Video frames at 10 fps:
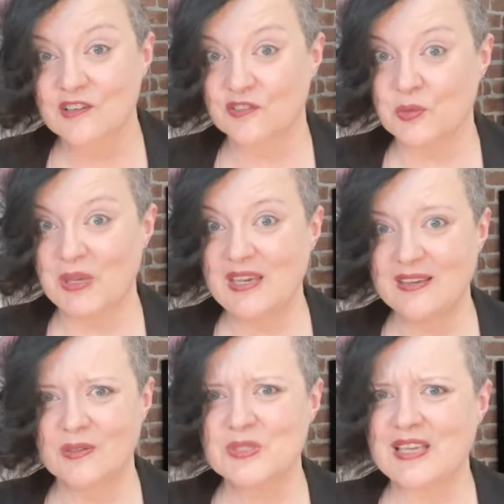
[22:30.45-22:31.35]
For
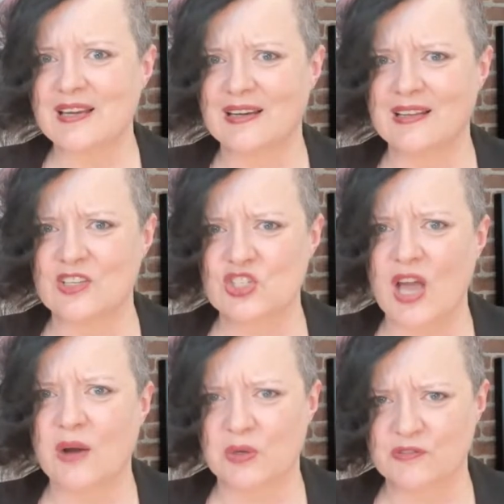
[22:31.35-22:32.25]
me, it was getting in the
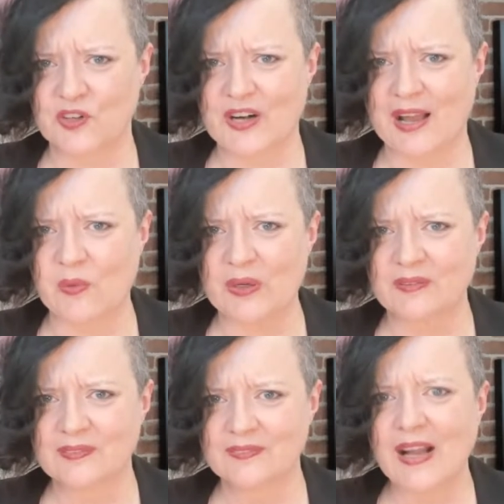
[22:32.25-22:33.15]
shower for an
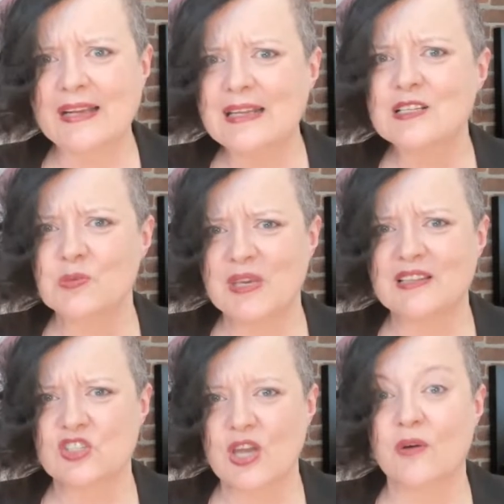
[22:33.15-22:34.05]
hour. I needed
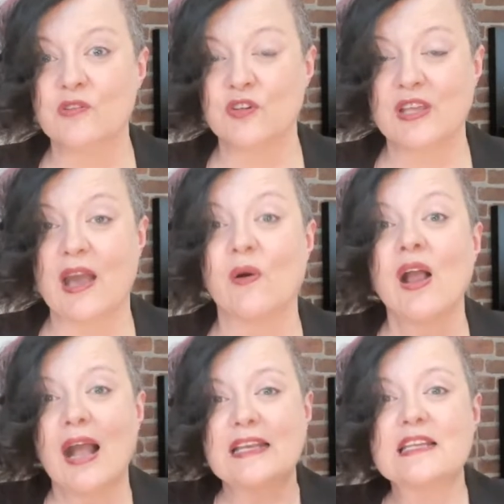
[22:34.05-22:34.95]
to shower for the hour.
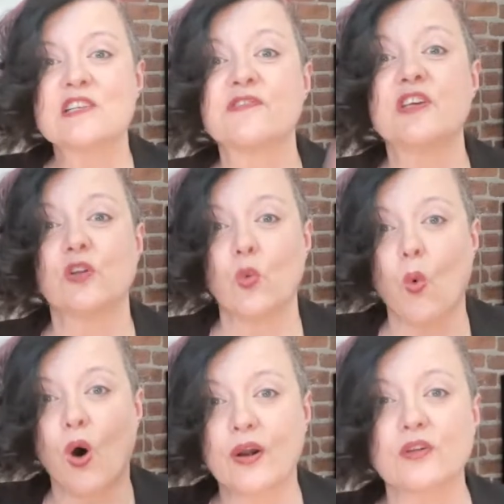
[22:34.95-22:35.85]
I needed to feel the
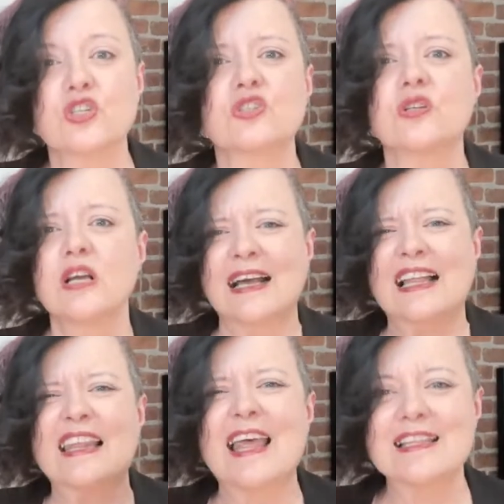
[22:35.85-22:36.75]
water just
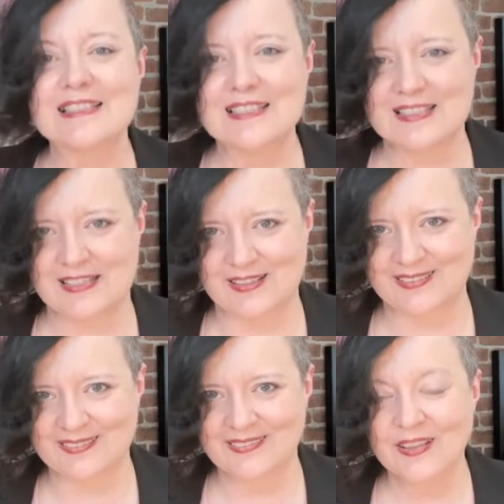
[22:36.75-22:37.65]

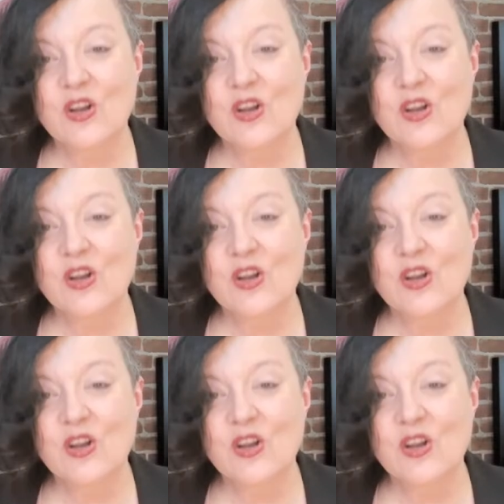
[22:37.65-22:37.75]
cleansing.